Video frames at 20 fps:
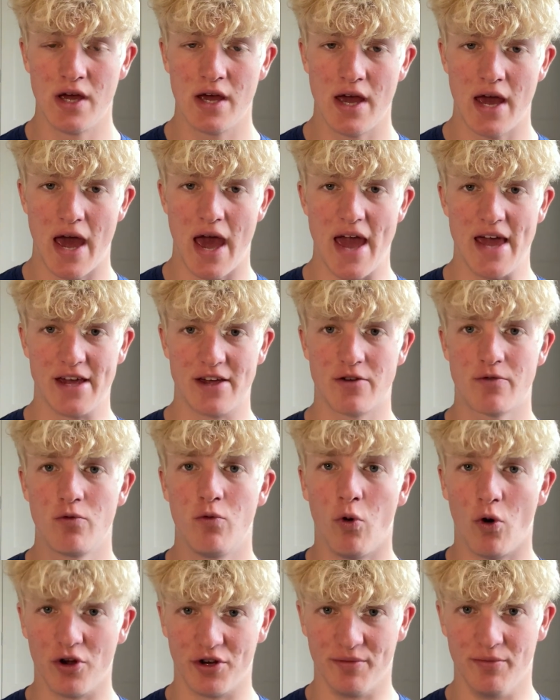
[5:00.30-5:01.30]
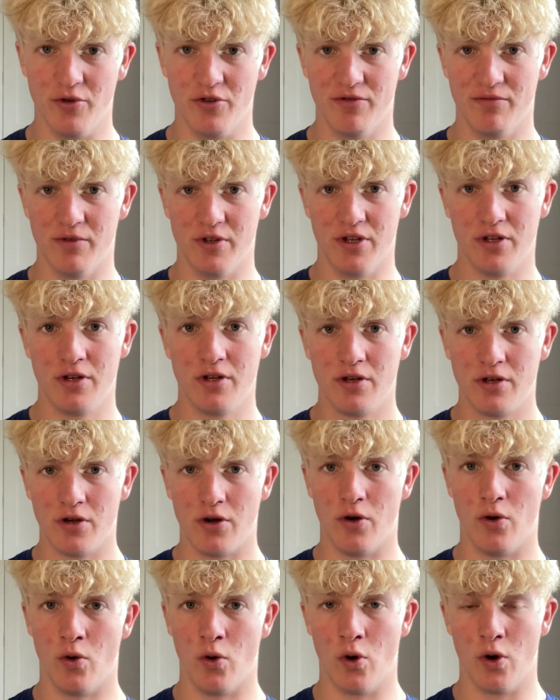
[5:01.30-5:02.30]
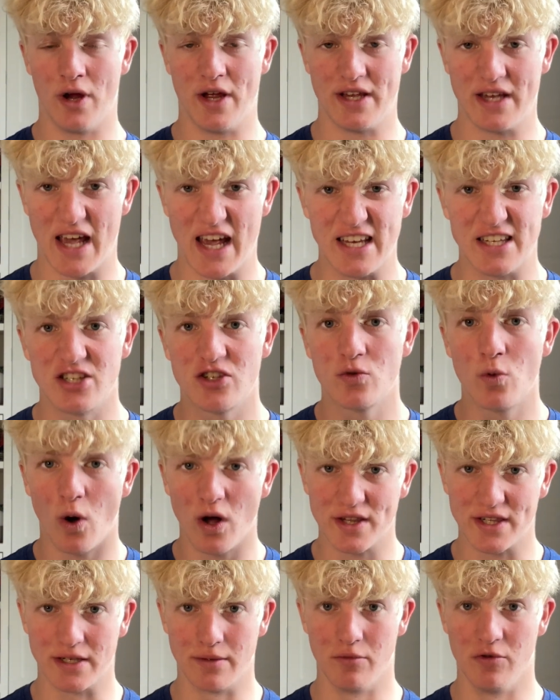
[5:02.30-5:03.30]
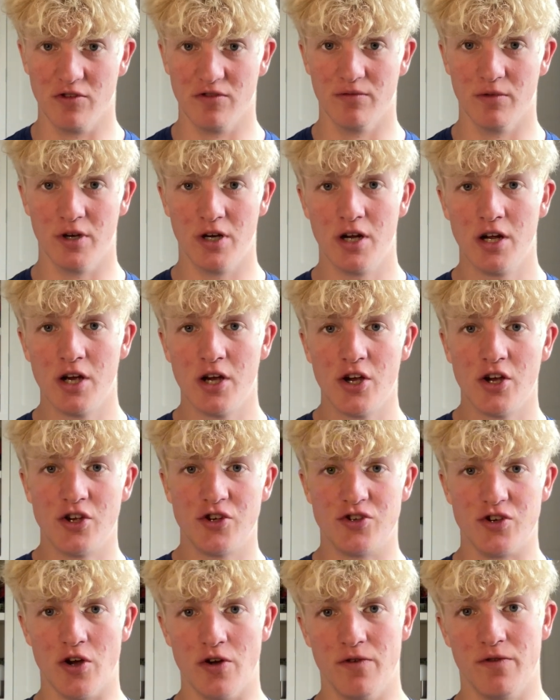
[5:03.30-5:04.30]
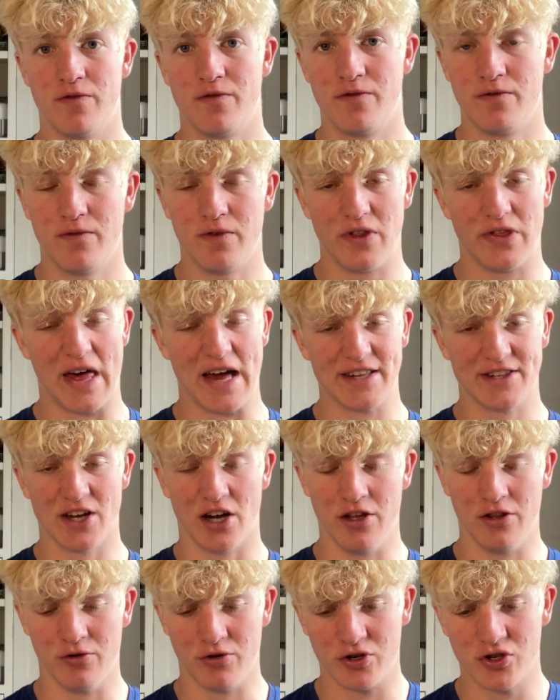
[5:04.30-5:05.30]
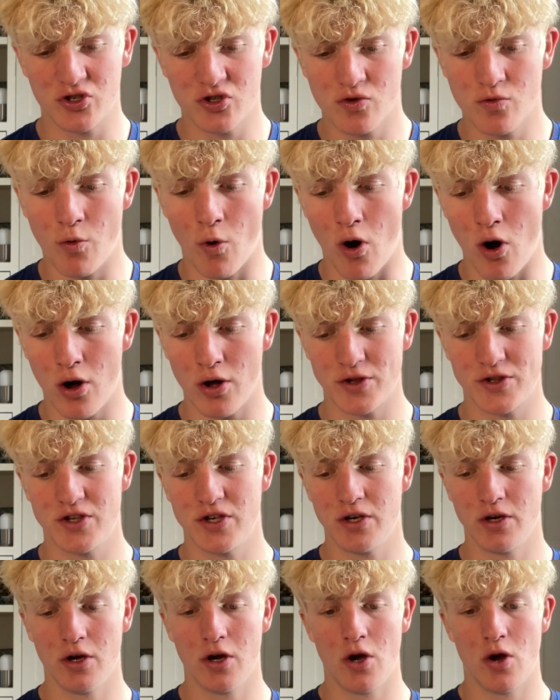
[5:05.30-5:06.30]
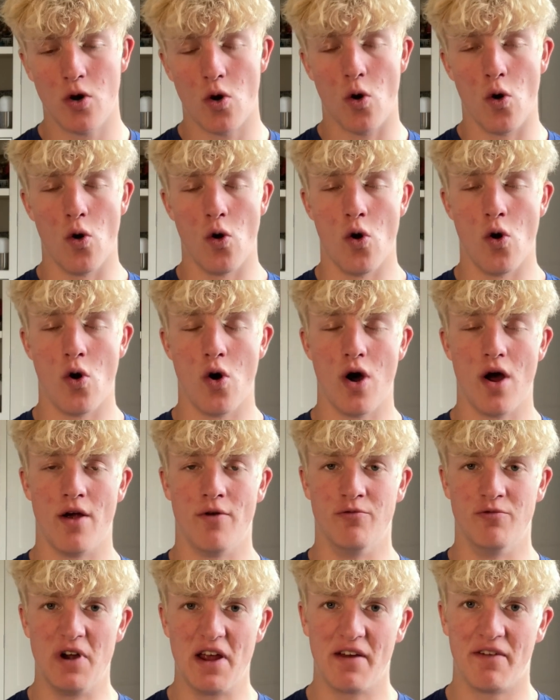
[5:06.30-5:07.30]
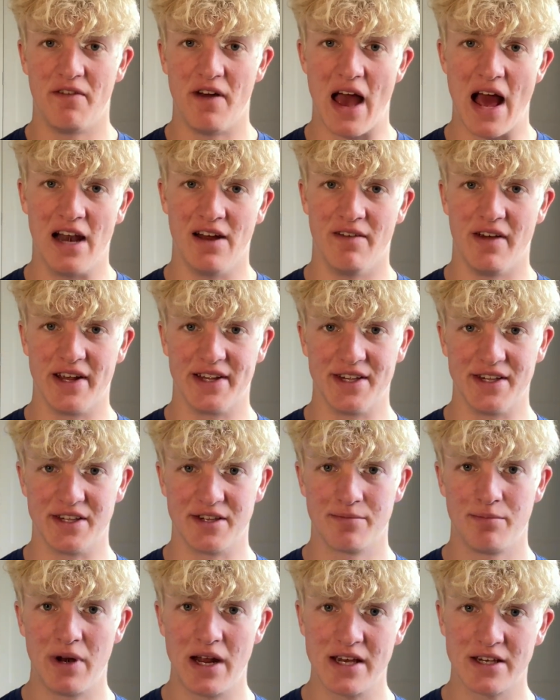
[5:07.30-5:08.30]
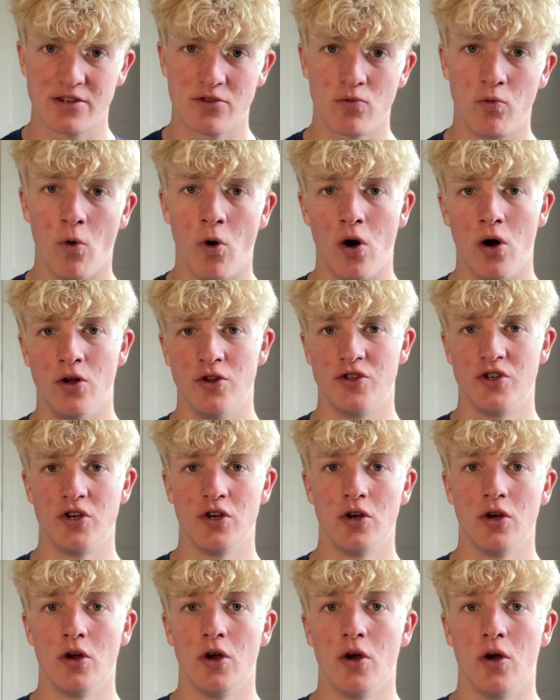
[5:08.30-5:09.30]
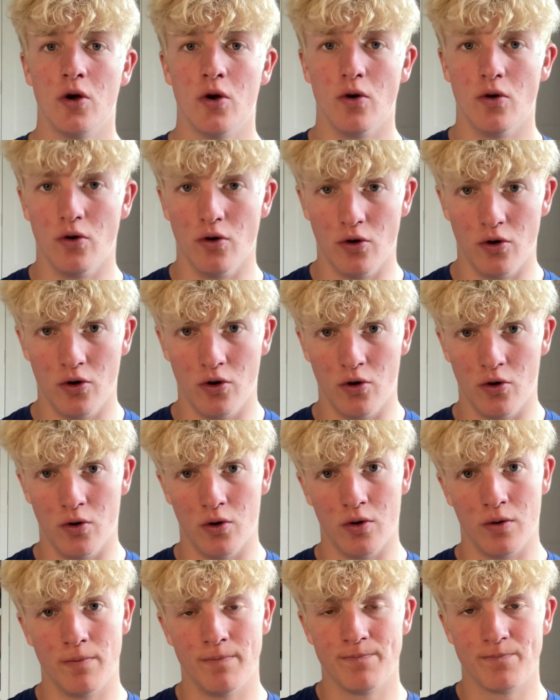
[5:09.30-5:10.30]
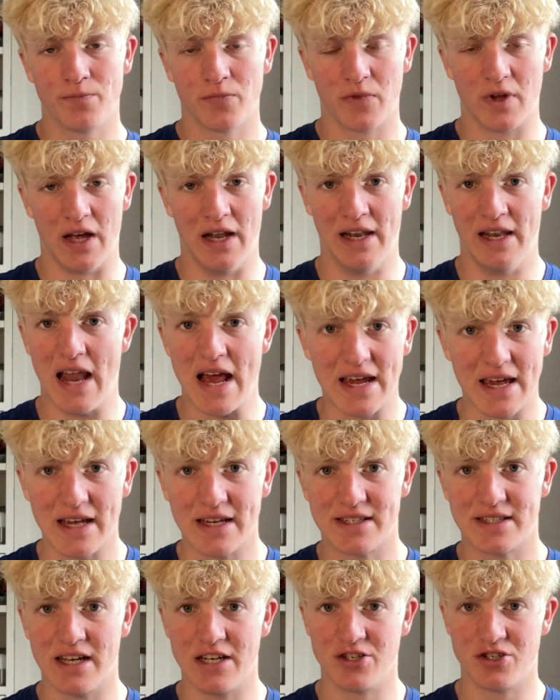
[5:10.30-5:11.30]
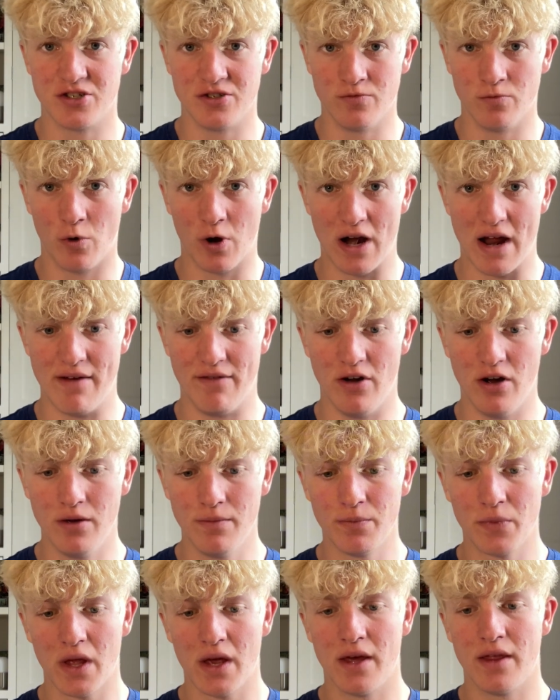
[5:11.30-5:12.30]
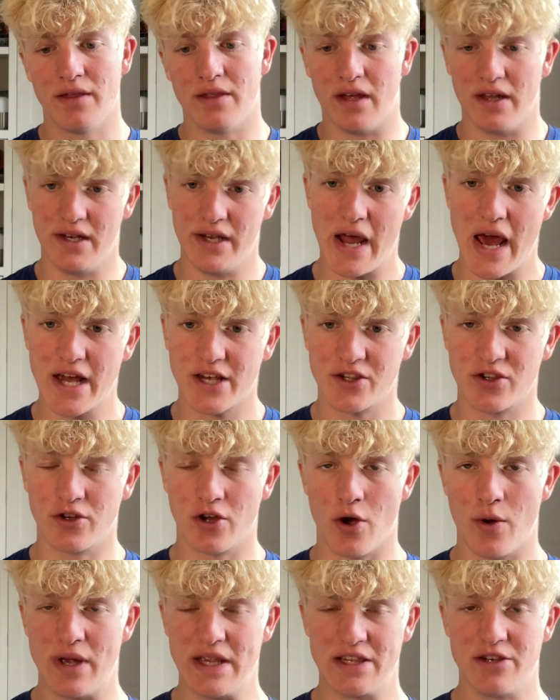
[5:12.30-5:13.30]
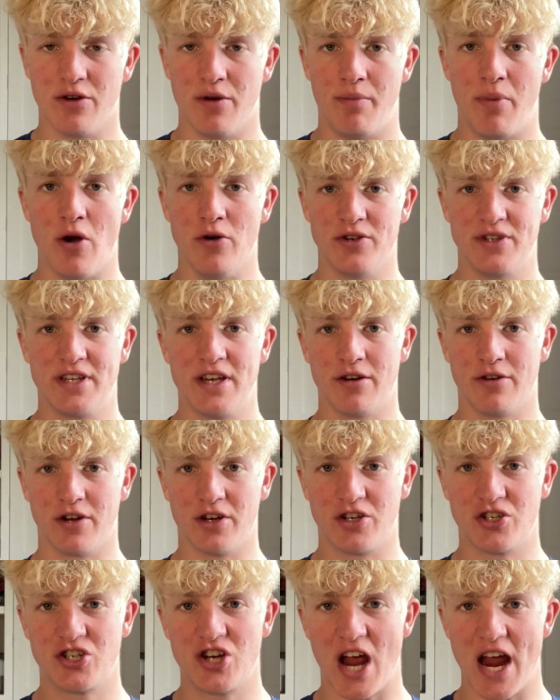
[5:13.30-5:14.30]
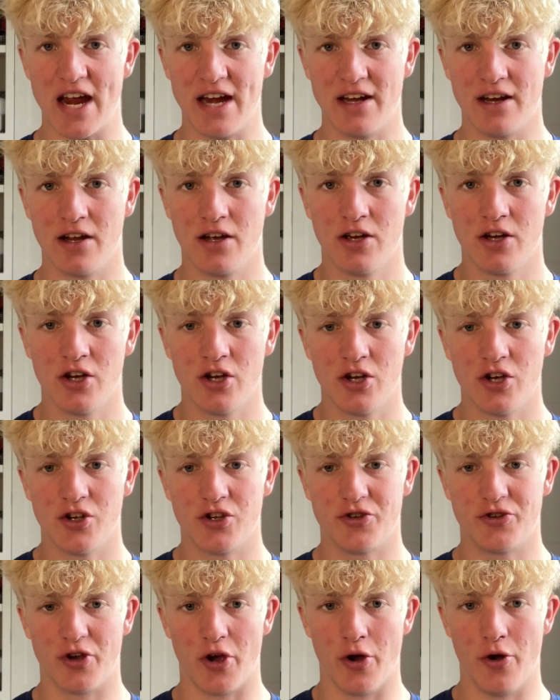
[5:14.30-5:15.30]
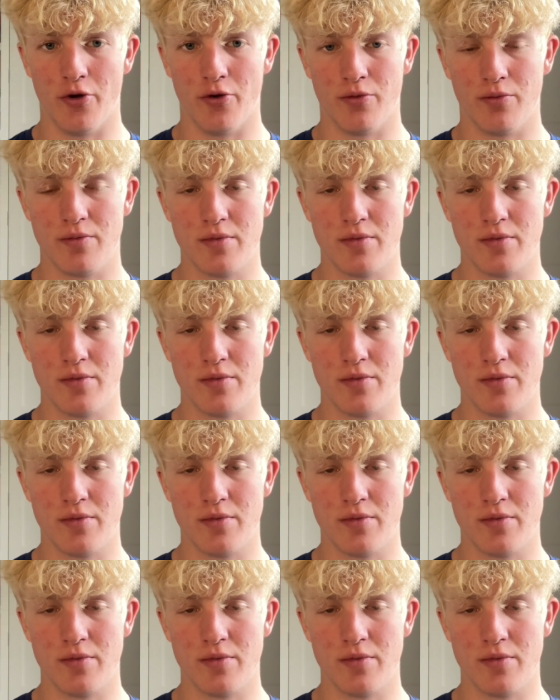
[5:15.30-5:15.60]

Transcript: a quad movement or a squatting movement. So that's either a squat or a rear foot elevated split squat or a leg extension, whatever. Then next you go into a posterior chain, so